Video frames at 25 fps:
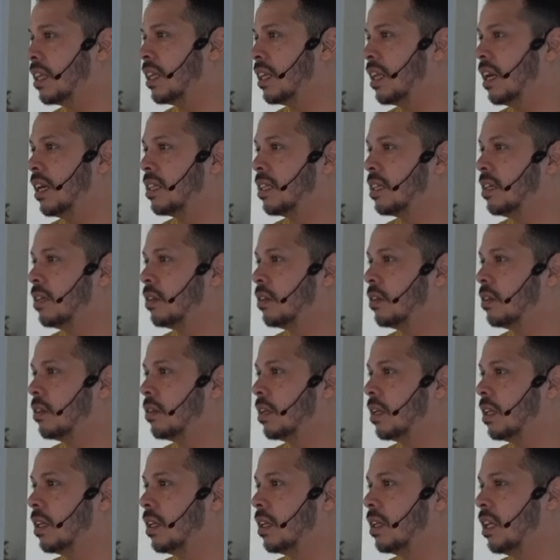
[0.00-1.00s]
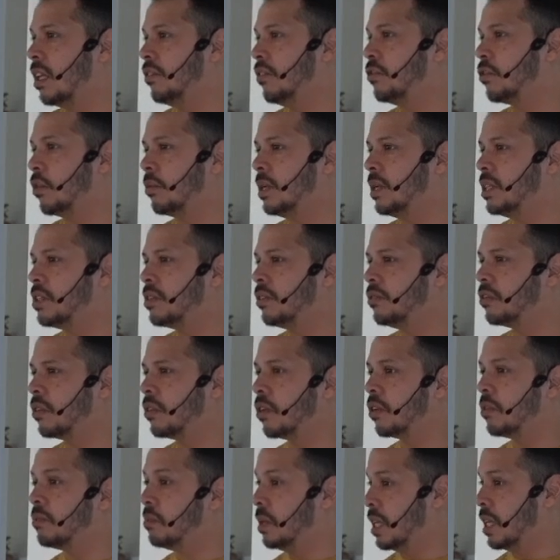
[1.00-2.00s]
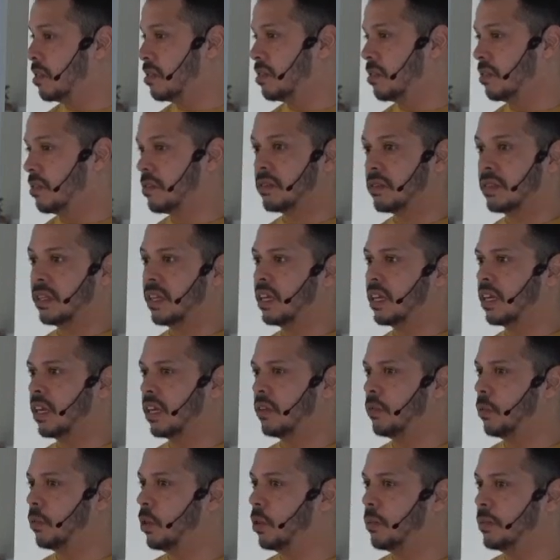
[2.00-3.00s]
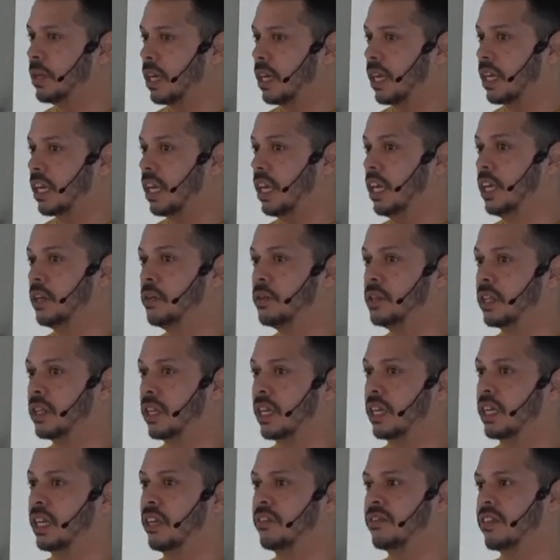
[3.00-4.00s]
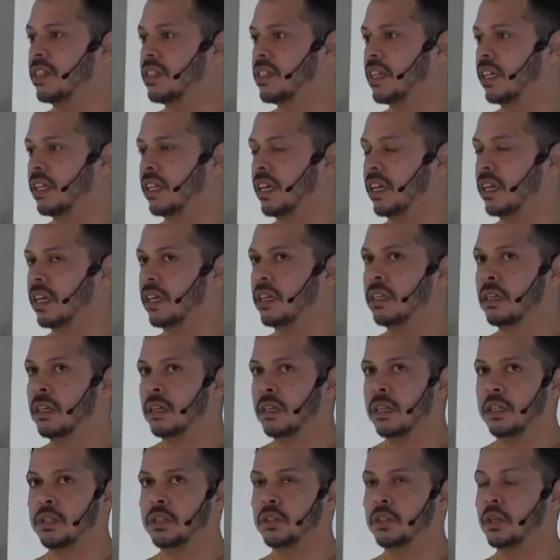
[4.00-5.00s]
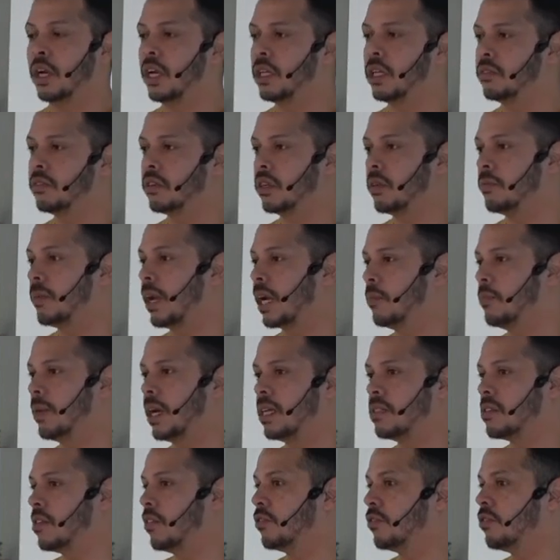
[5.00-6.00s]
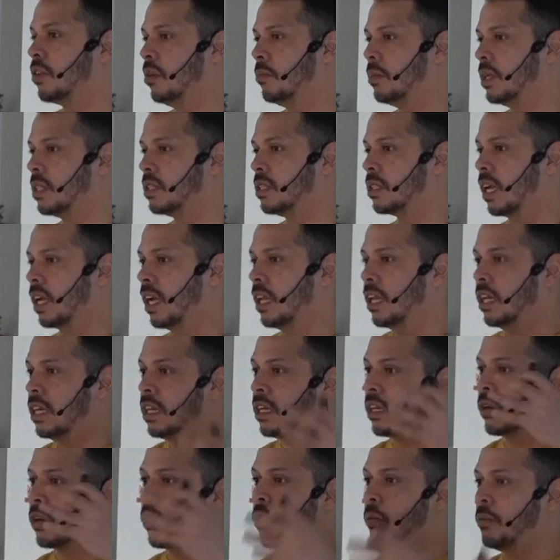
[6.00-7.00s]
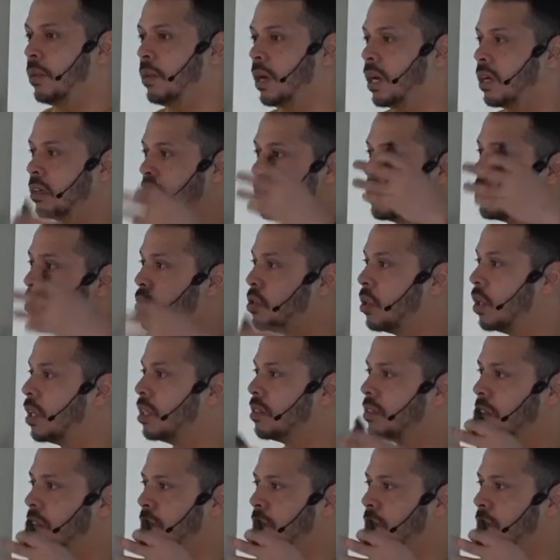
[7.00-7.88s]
like the information for pixels, like it will be like huge. Like if I send like 200 megabytes of image and compare those 200